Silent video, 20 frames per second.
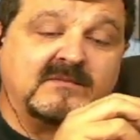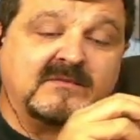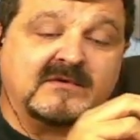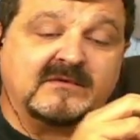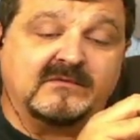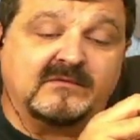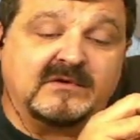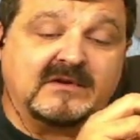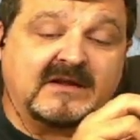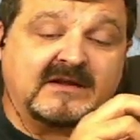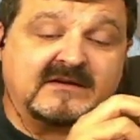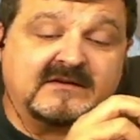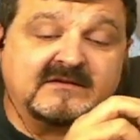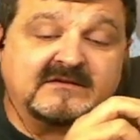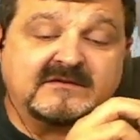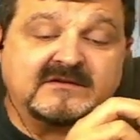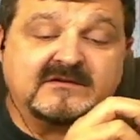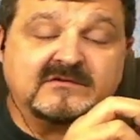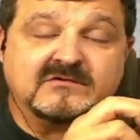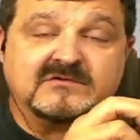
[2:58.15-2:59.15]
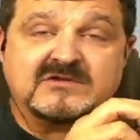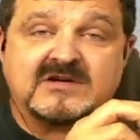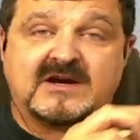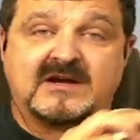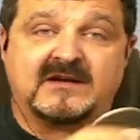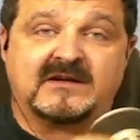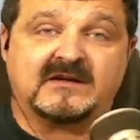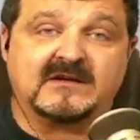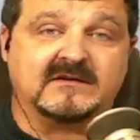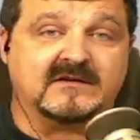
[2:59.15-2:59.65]
But we like to see you
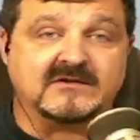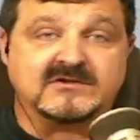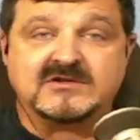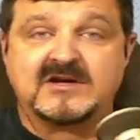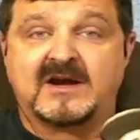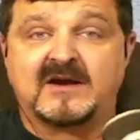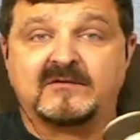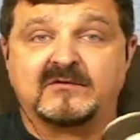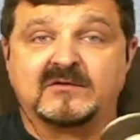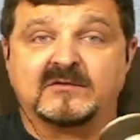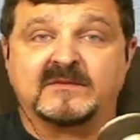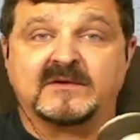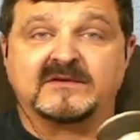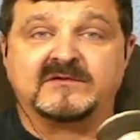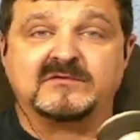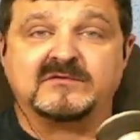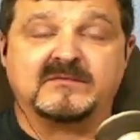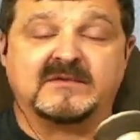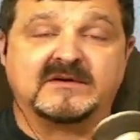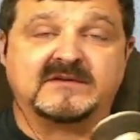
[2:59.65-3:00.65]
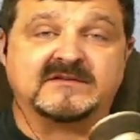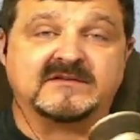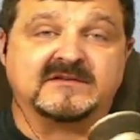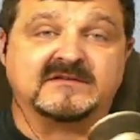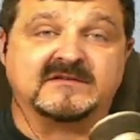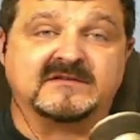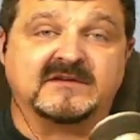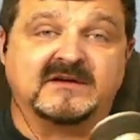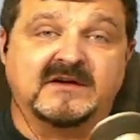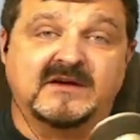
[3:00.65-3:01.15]
chatting in the chat room. That's what makes
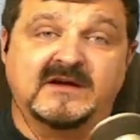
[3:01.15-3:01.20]
this